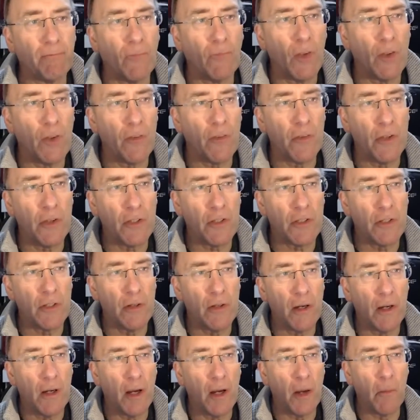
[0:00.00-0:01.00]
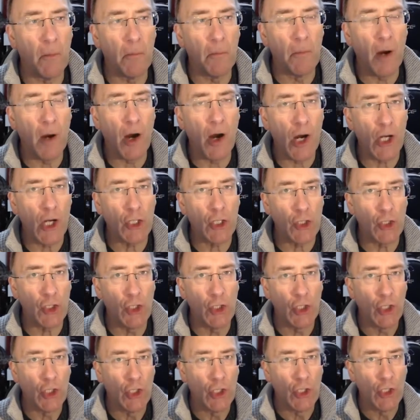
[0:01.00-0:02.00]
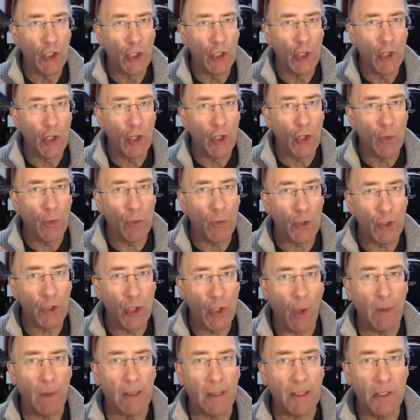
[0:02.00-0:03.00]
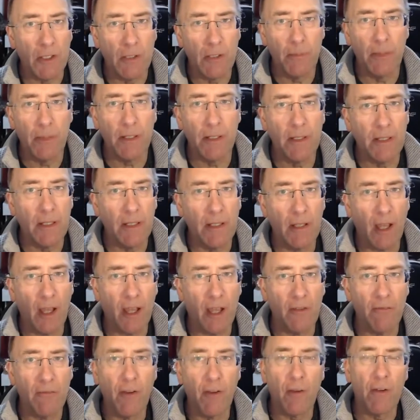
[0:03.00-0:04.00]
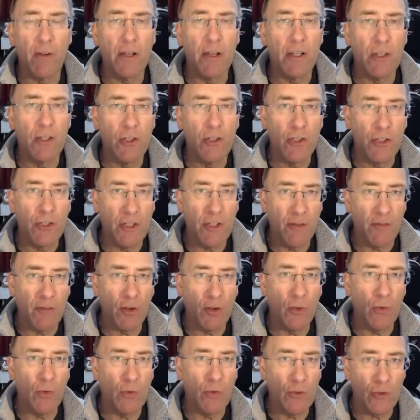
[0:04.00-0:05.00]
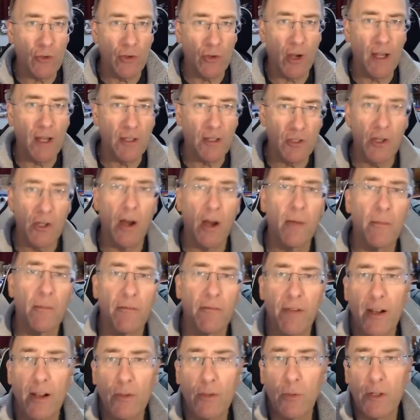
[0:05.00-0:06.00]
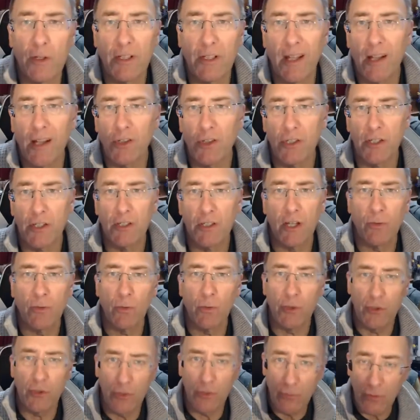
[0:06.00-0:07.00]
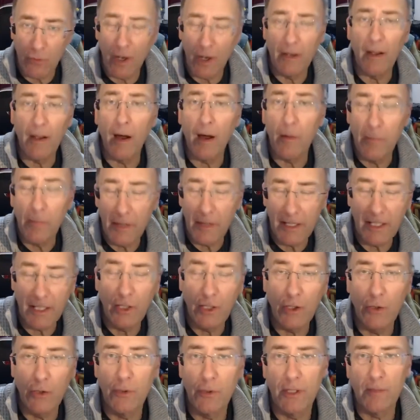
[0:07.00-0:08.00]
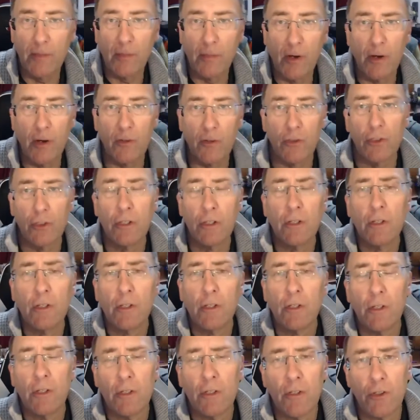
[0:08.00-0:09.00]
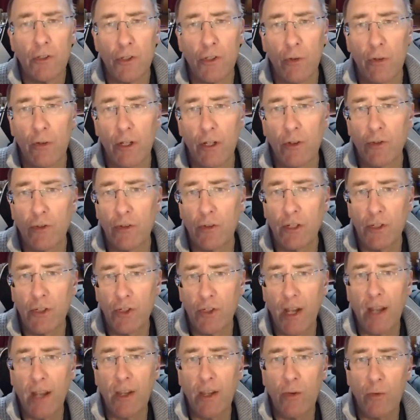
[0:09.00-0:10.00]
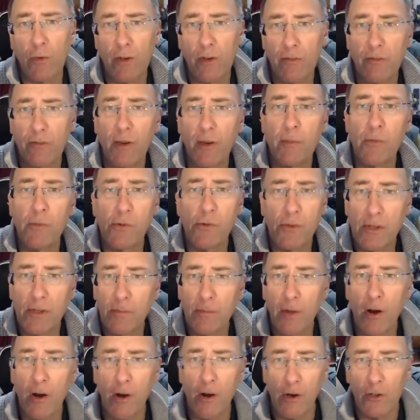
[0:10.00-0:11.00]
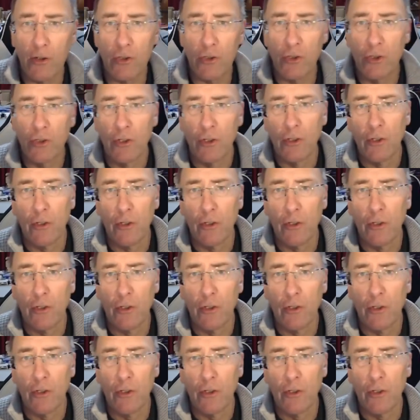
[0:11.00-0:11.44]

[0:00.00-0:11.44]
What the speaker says: that March was going to be a very difficult, trying time. In fact, what he actually said was the run-up, including March. So literally January, February, March